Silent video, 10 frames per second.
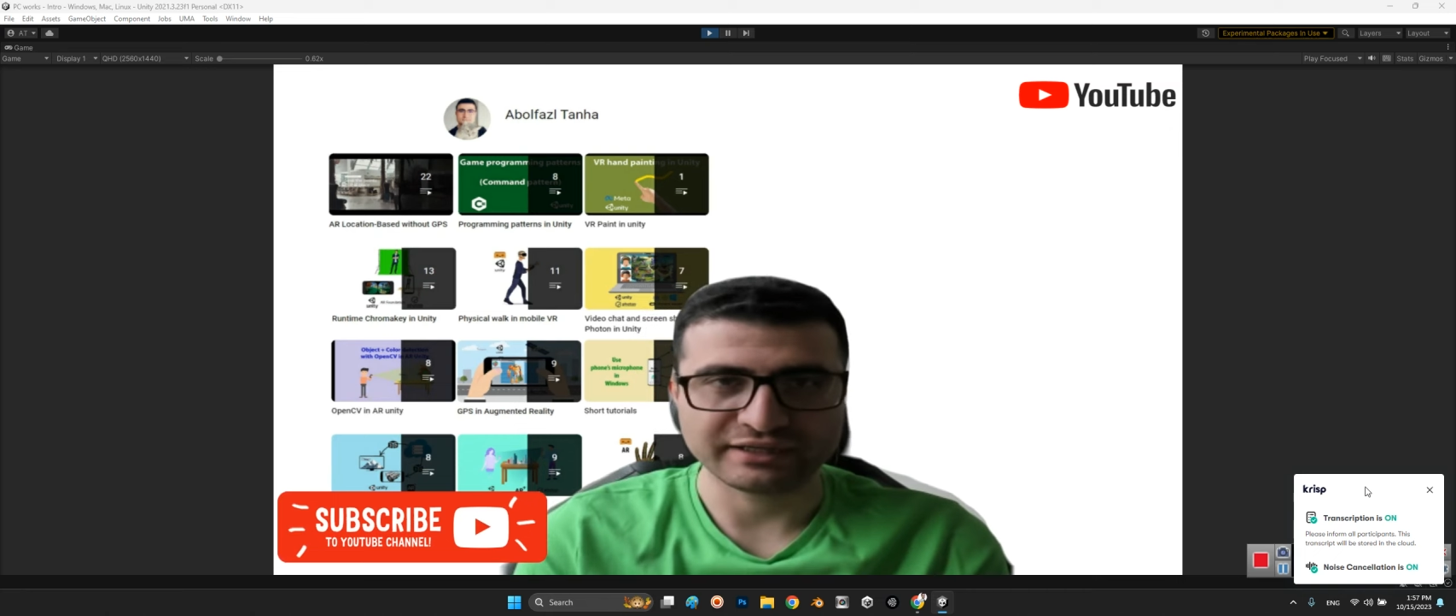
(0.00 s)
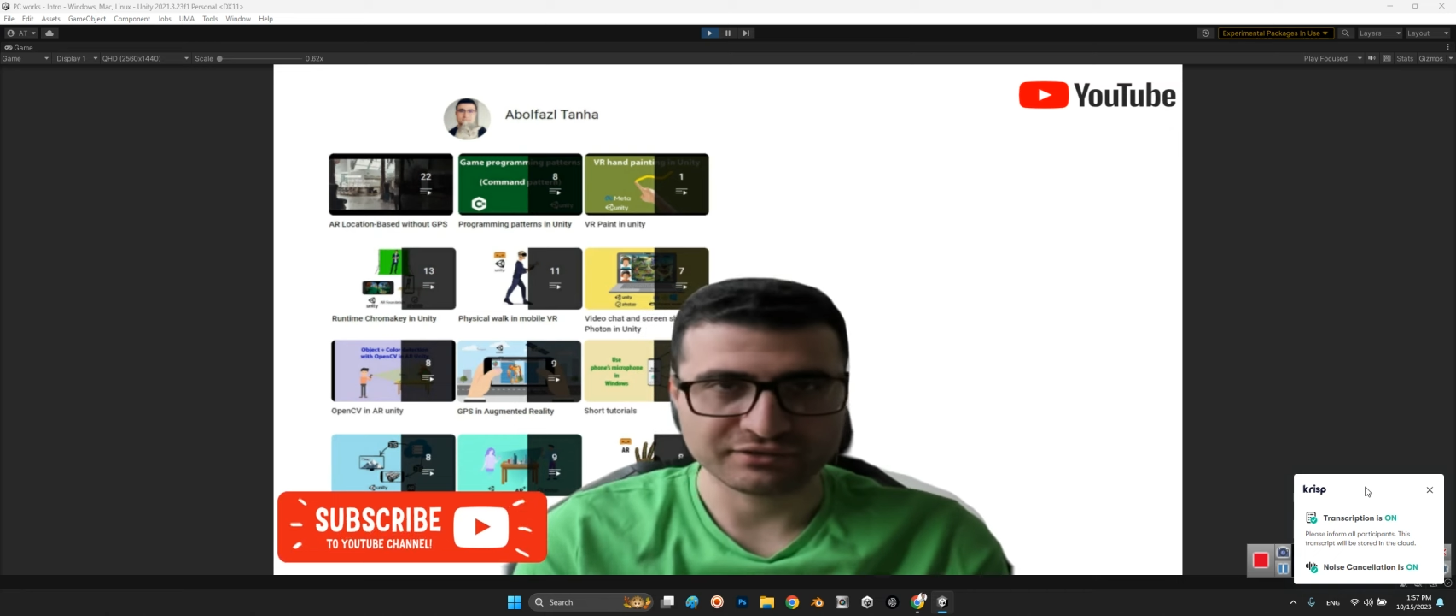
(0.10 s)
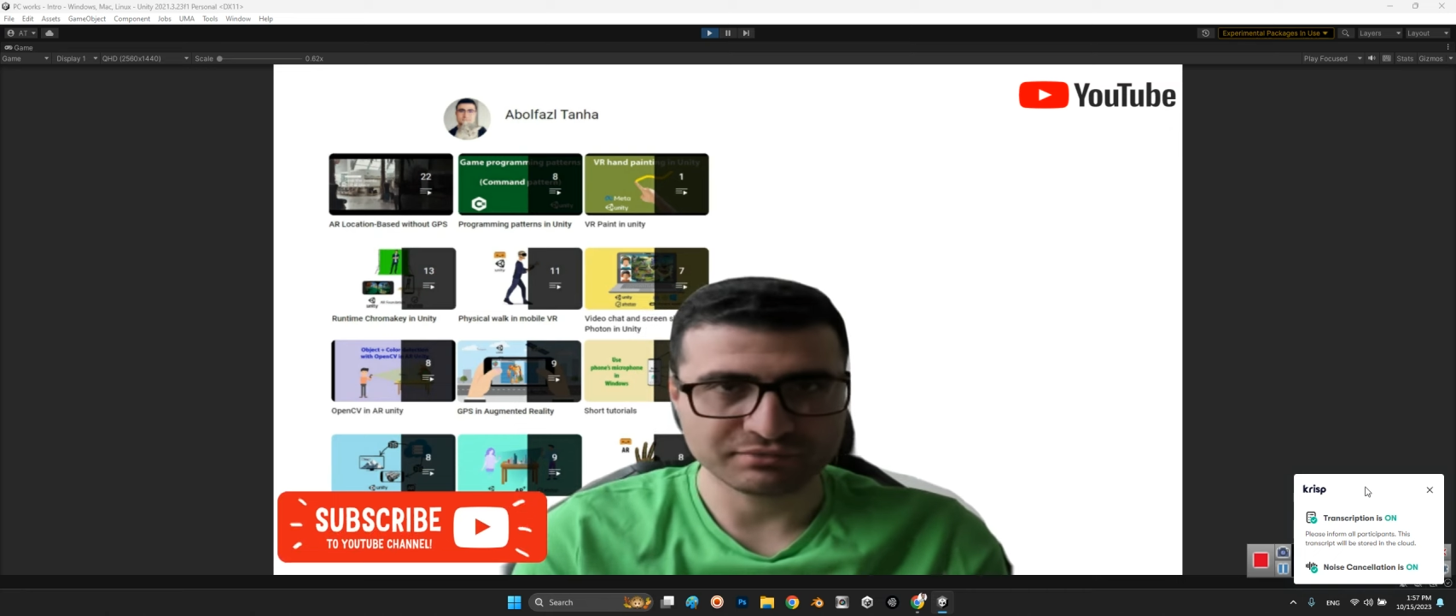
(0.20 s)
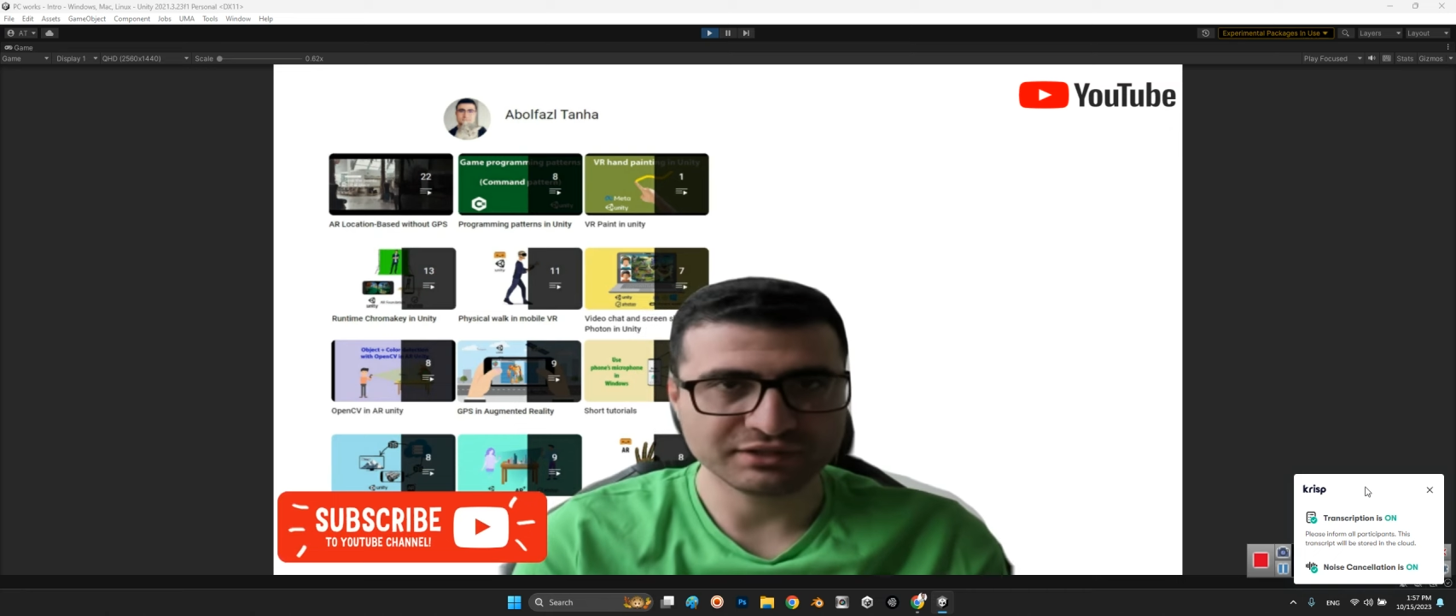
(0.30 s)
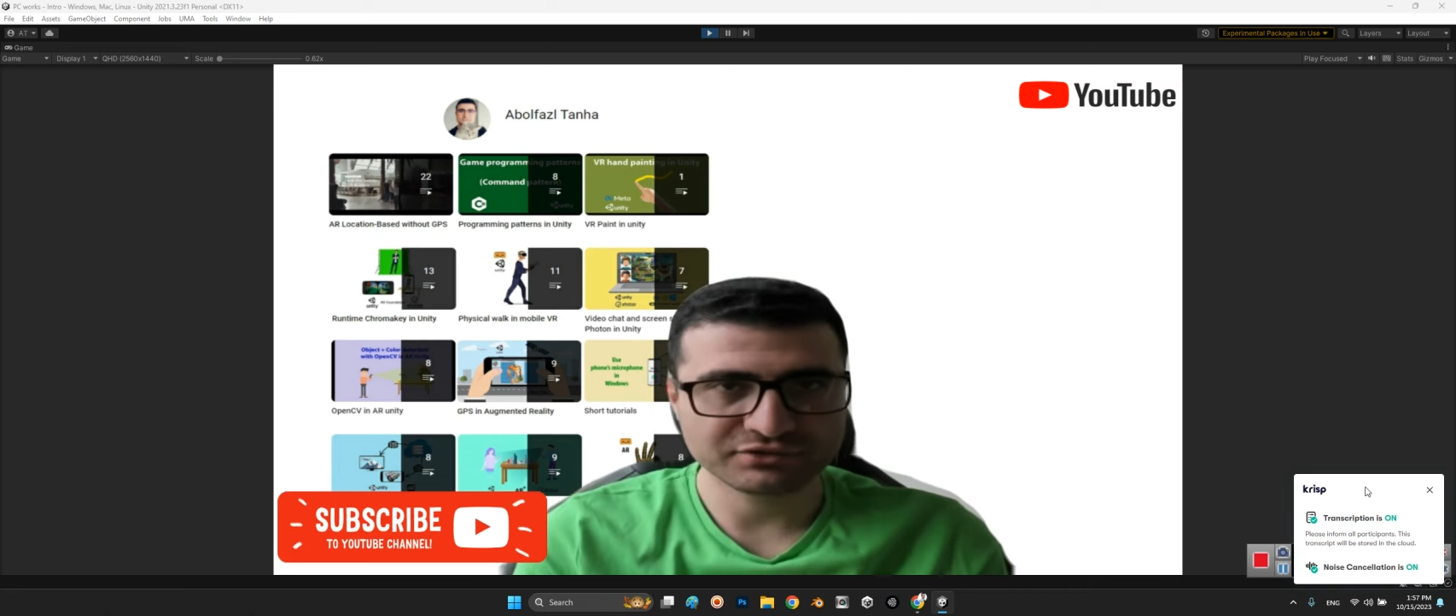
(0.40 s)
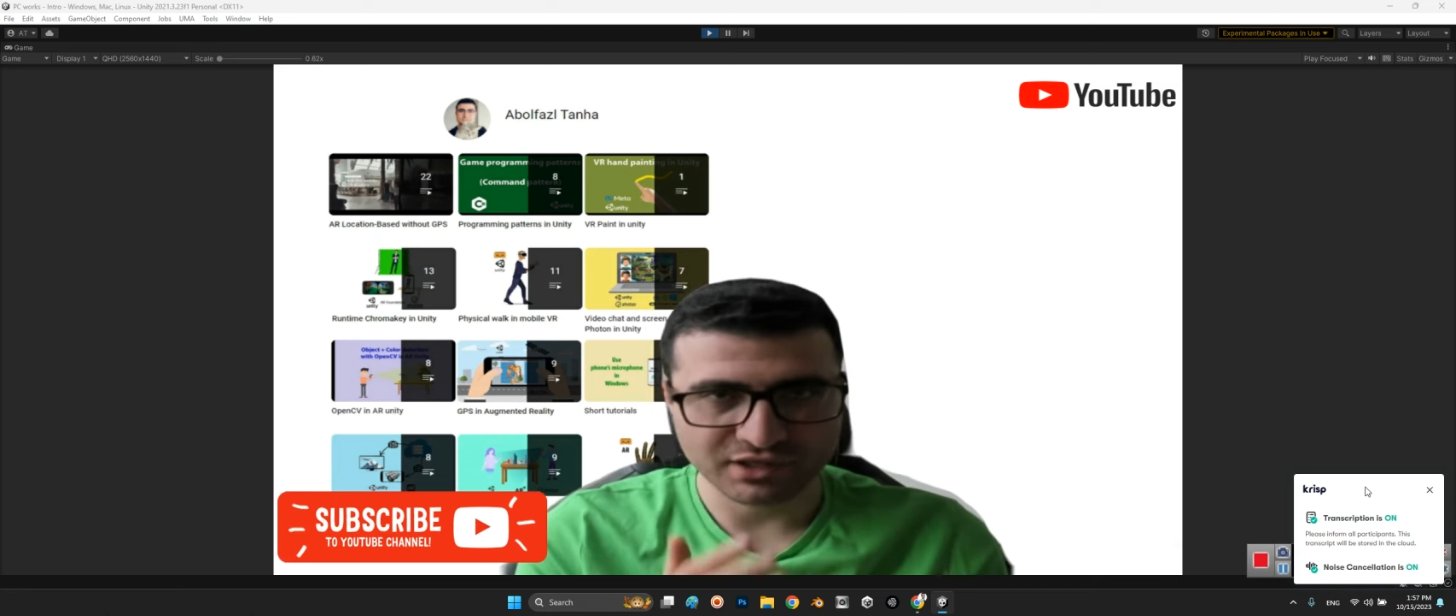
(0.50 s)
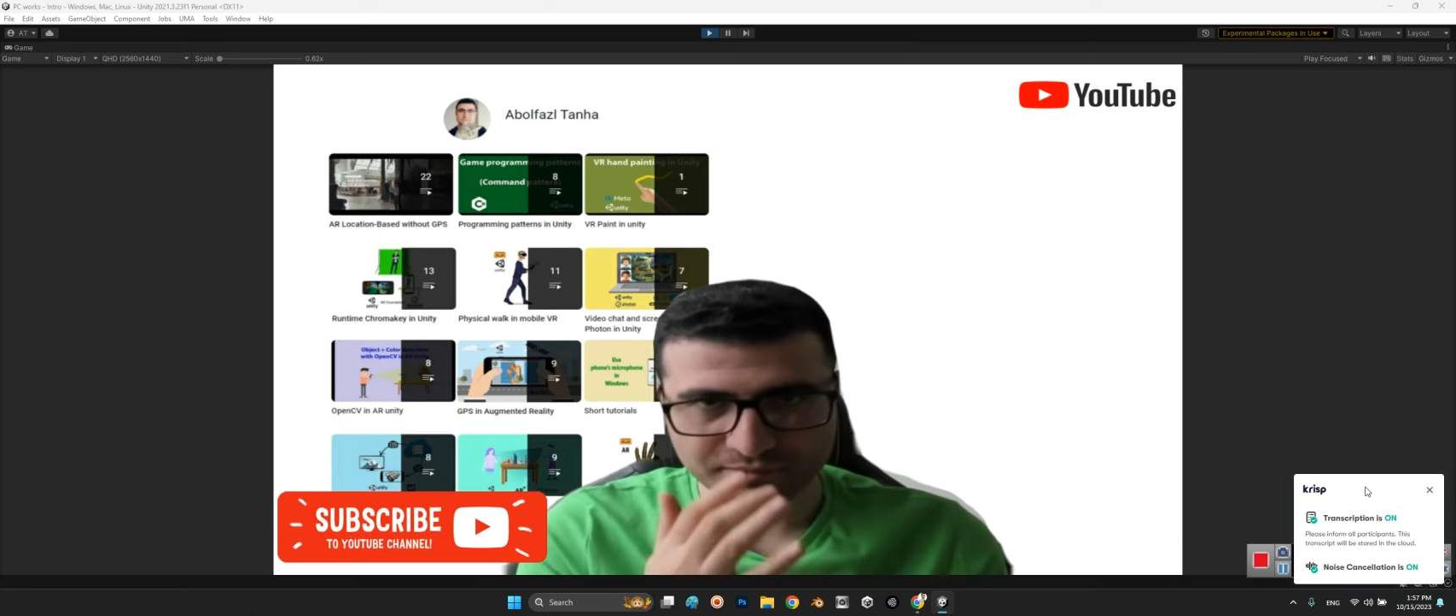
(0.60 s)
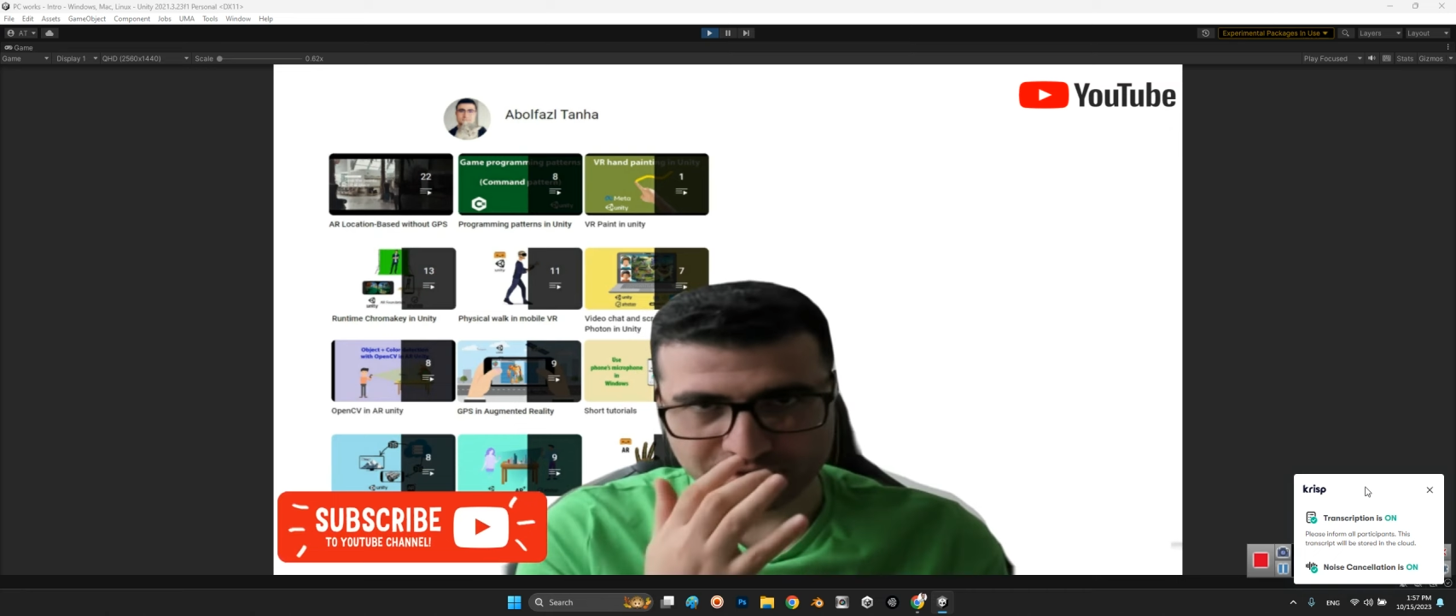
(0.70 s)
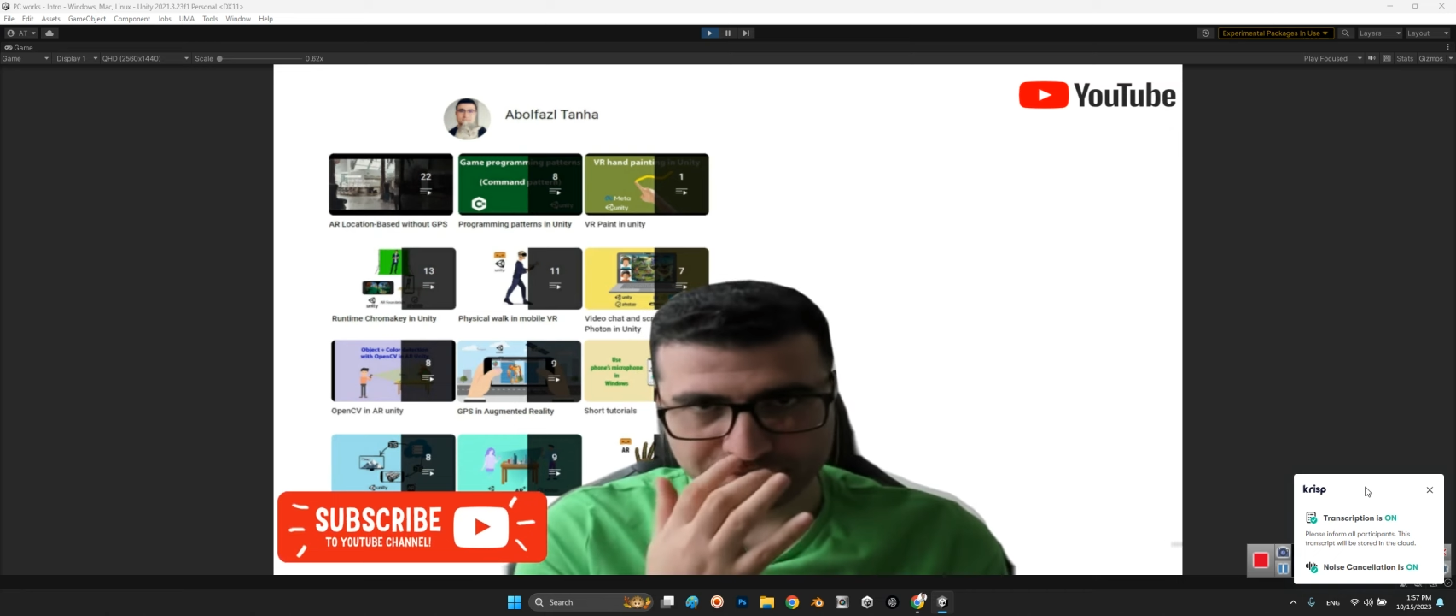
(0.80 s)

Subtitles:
at runtime of